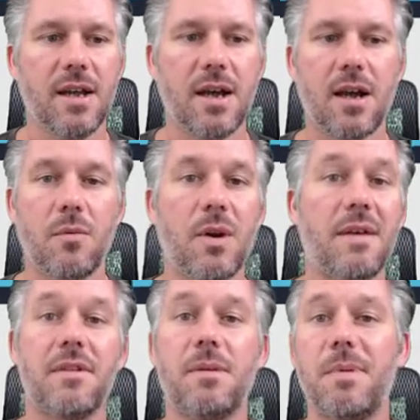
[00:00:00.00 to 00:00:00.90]

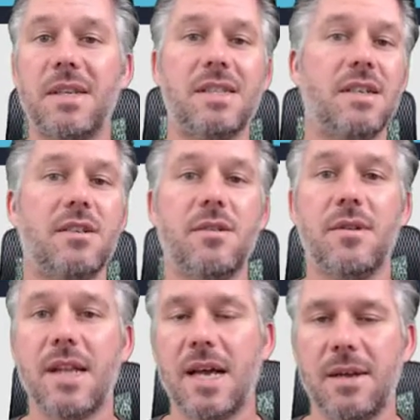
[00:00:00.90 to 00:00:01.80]
Whatever capacity you're
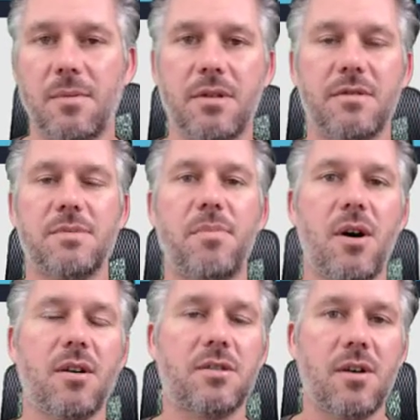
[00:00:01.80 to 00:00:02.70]
doing that in, whether it's
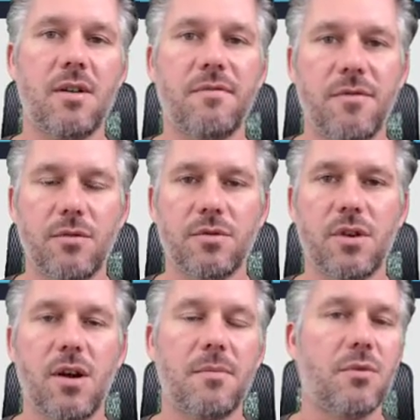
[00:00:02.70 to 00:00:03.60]
part-time,
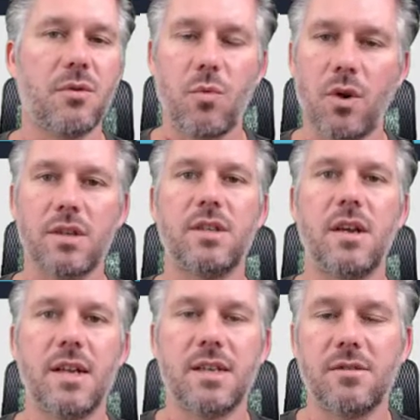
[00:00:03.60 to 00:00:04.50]
full-time, or you want to
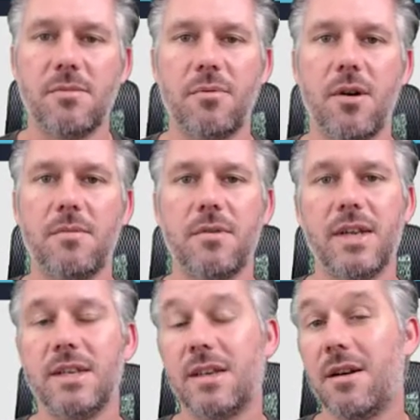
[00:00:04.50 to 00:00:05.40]
turn it into a
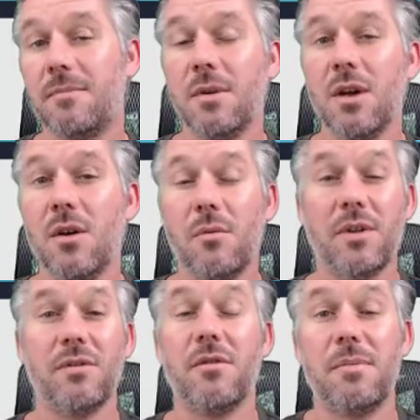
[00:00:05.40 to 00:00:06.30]
primary income,
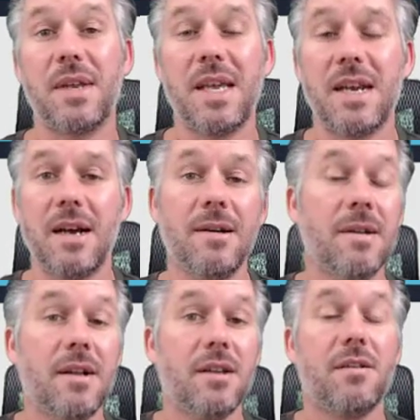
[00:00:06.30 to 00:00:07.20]
whether you're a beginner,
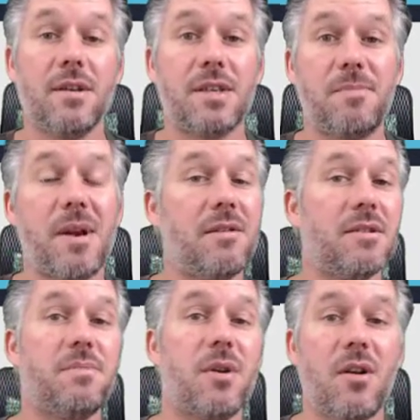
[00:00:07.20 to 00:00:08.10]
you're
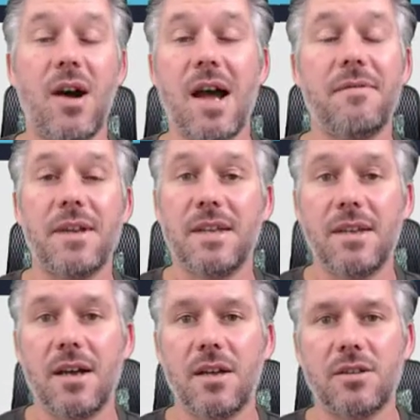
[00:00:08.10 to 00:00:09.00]
experienced but not
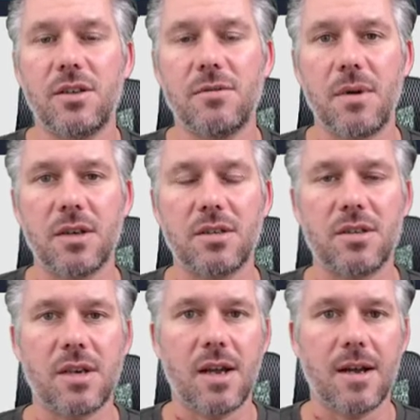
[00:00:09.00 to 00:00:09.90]
having too
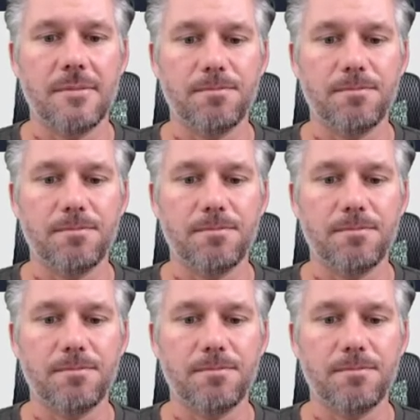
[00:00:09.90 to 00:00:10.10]
much